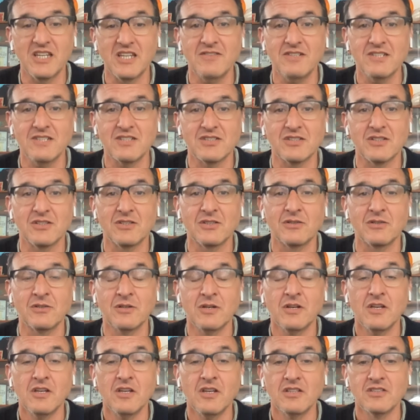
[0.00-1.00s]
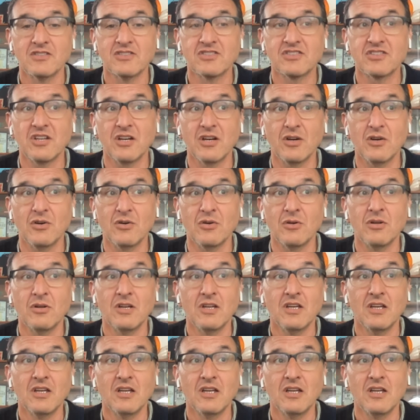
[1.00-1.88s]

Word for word: give it to you so